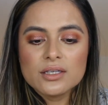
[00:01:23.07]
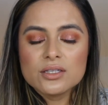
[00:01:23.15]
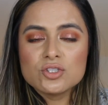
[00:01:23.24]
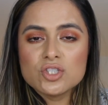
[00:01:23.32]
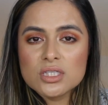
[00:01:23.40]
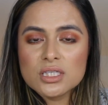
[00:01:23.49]

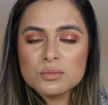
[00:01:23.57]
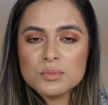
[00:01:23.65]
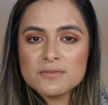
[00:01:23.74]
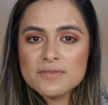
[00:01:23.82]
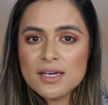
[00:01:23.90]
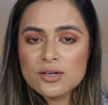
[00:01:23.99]
She can
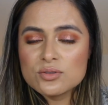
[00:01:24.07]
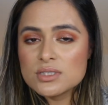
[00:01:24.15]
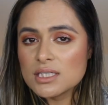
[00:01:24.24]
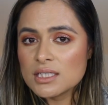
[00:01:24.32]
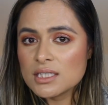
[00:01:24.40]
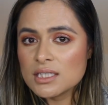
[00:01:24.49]
be
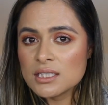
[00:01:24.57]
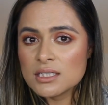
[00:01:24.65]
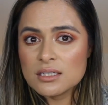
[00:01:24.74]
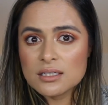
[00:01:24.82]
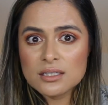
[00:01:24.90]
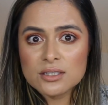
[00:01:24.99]
found in